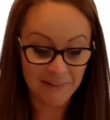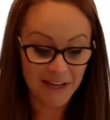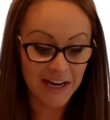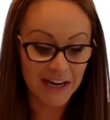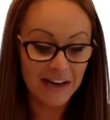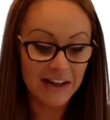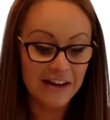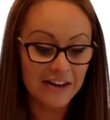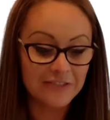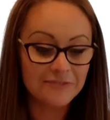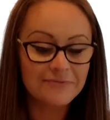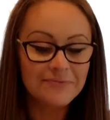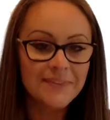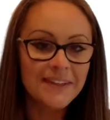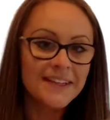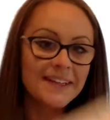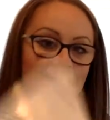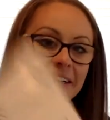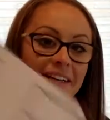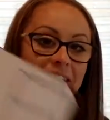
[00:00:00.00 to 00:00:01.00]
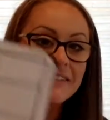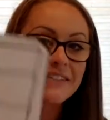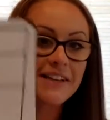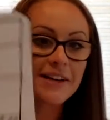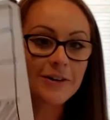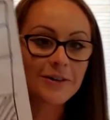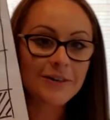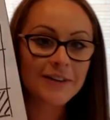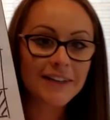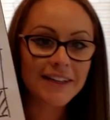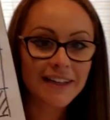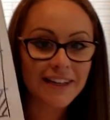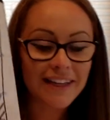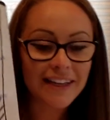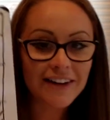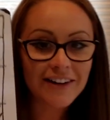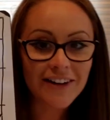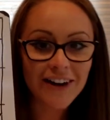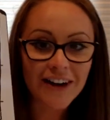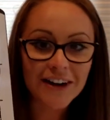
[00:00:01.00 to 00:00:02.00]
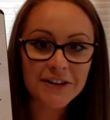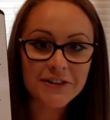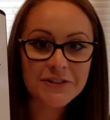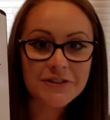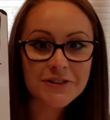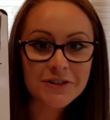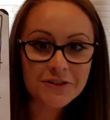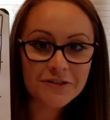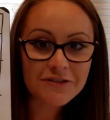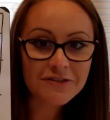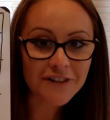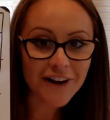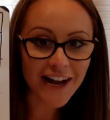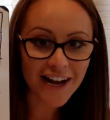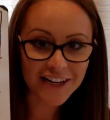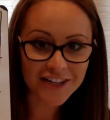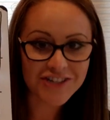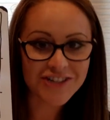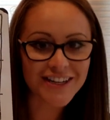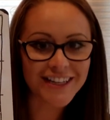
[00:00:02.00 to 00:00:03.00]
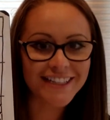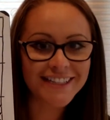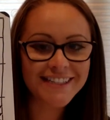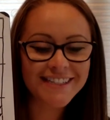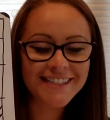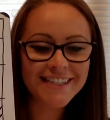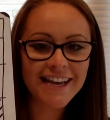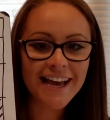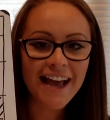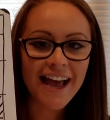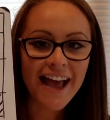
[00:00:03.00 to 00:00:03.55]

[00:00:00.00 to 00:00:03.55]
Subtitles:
I know. So here are 2 fractions,